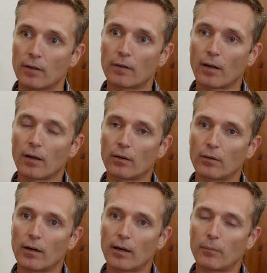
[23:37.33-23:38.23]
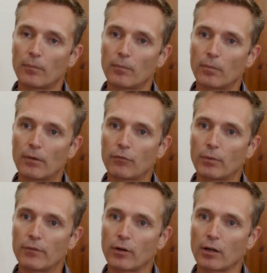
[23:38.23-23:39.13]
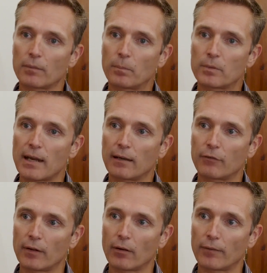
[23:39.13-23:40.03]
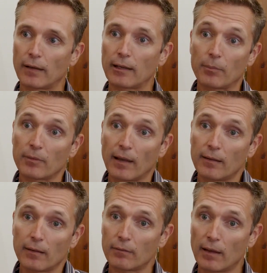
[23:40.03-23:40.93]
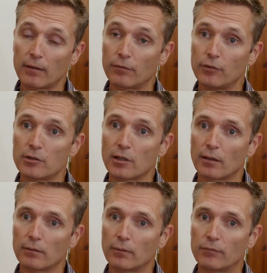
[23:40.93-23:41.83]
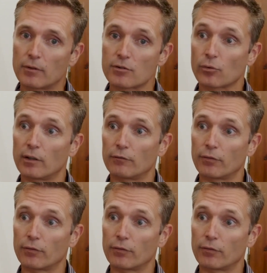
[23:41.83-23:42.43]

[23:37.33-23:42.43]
so um, we've we've got to take further out oh, of their caps. They the, they're the future. We've destroyed it